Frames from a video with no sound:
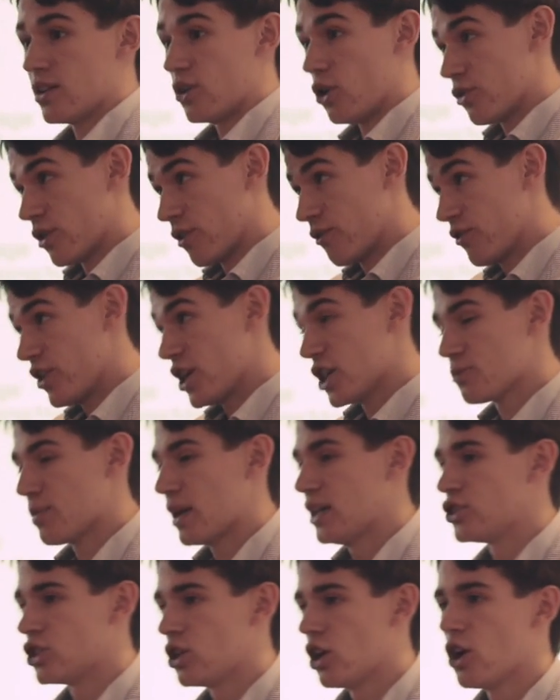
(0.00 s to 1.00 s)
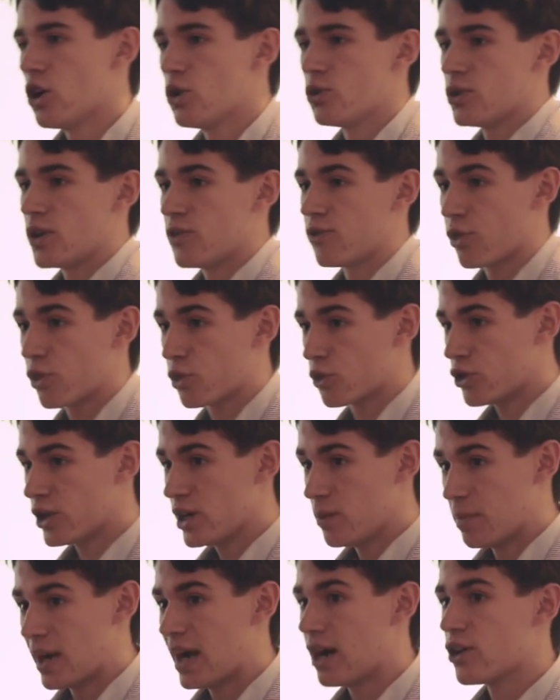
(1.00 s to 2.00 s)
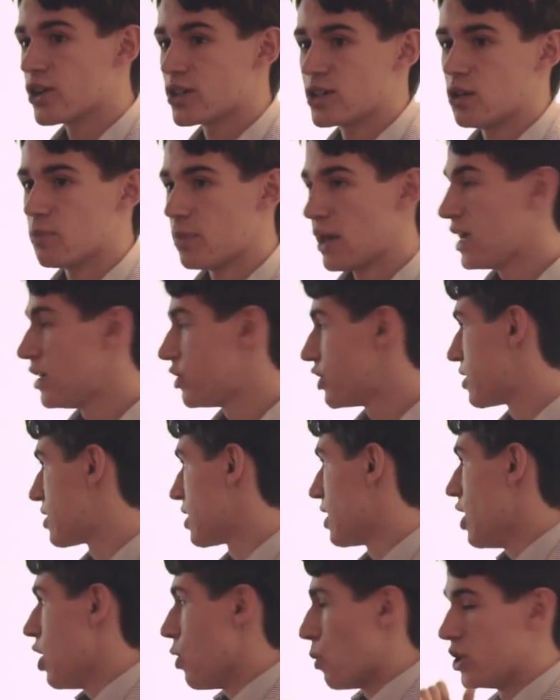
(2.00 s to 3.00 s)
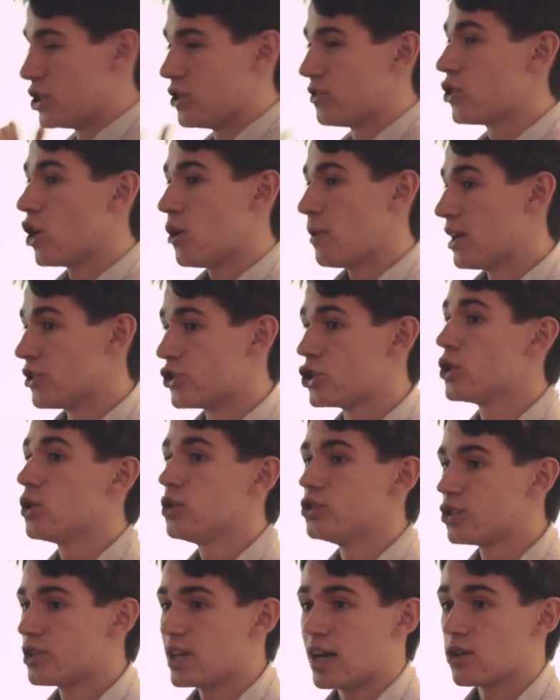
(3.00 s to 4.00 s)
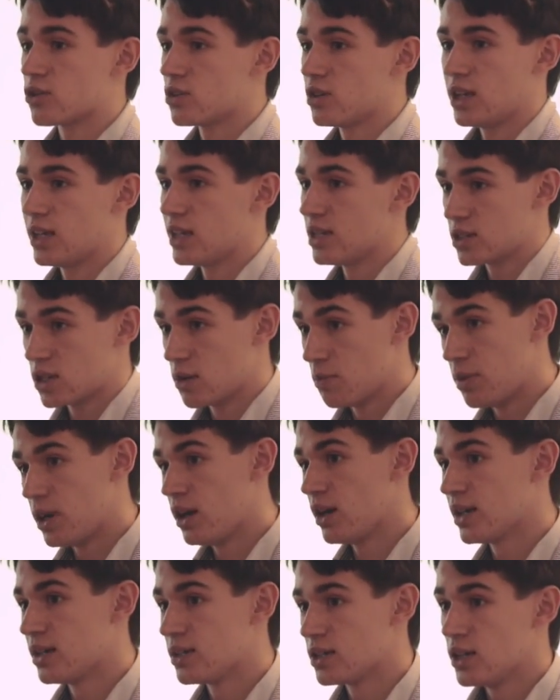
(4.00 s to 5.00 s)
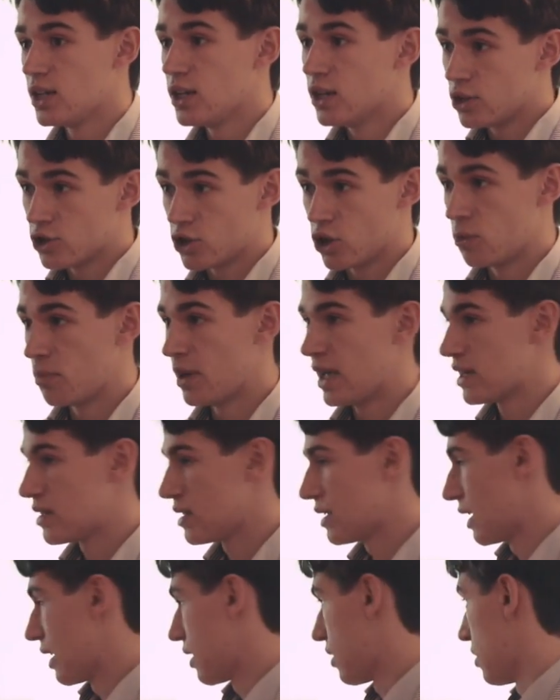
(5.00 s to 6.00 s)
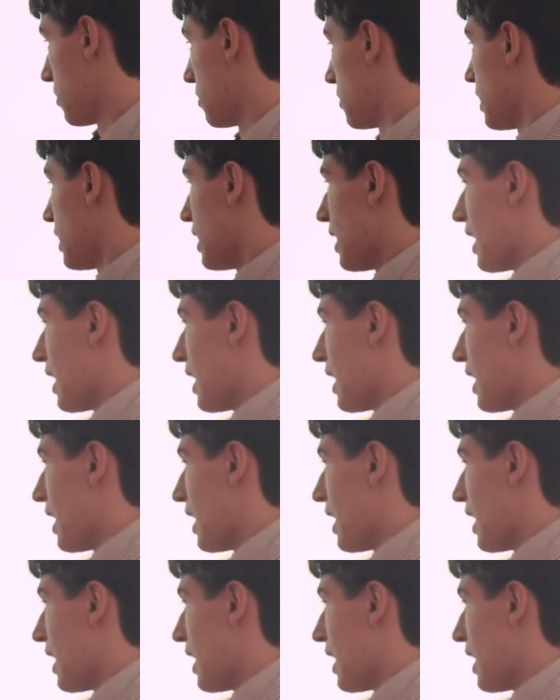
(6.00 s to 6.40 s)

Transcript: and on the first page alone you have 3 parasite pages which have got about 200,000 links combined, total blasted out of them,